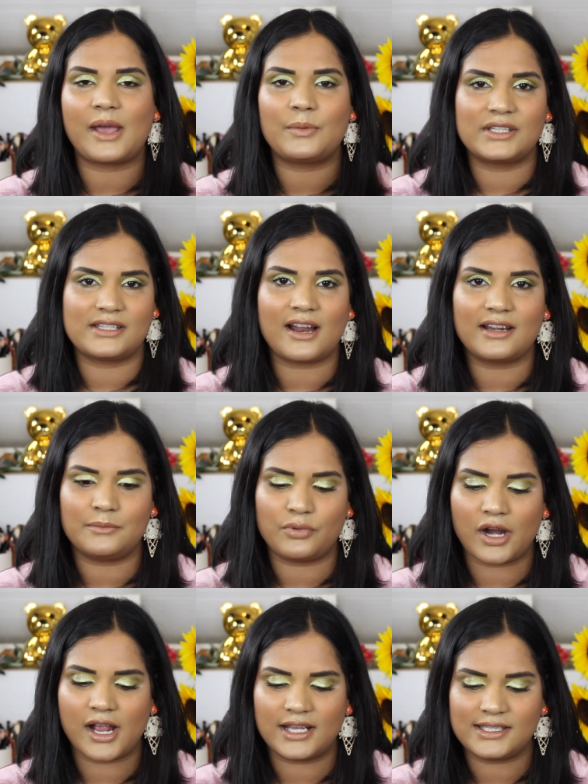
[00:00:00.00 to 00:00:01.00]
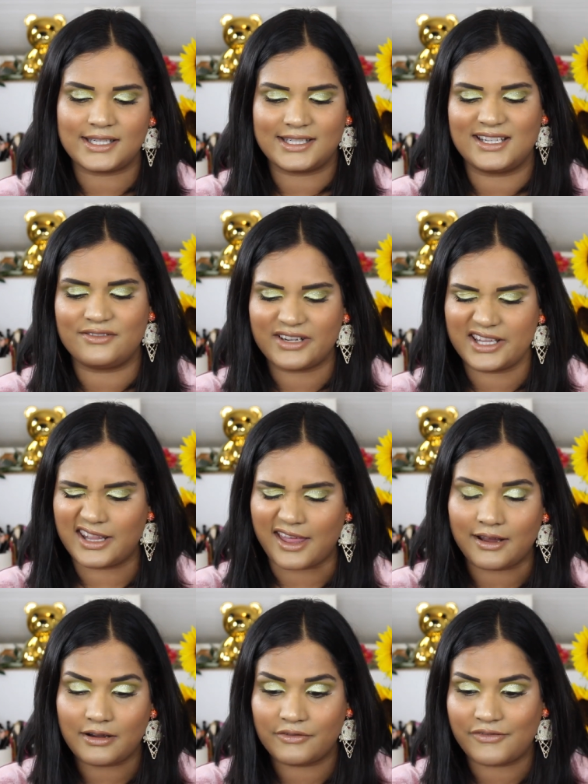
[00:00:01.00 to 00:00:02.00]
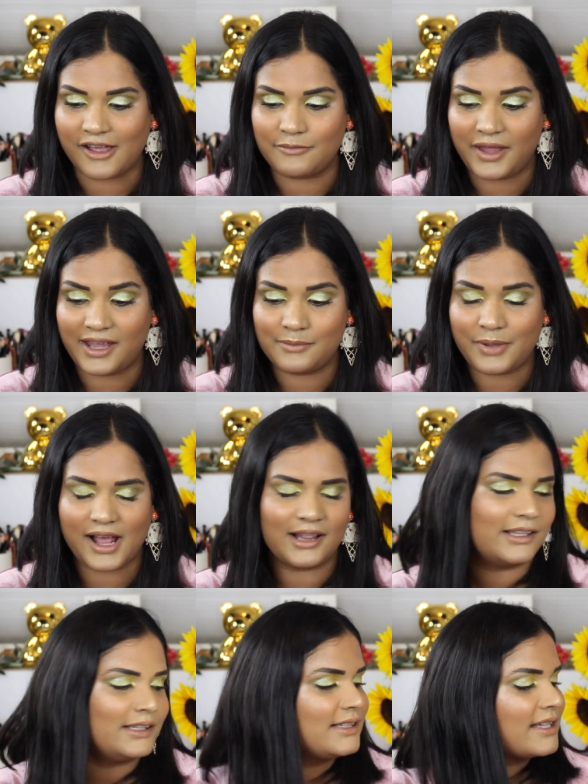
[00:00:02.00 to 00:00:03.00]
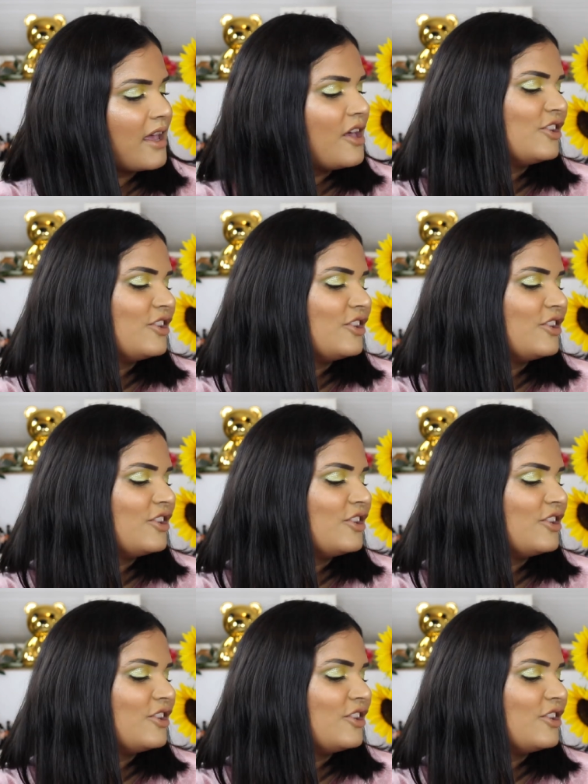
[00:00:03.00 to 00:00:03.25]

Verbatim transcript: I was not impressed. I didn't really like her five pan palettes.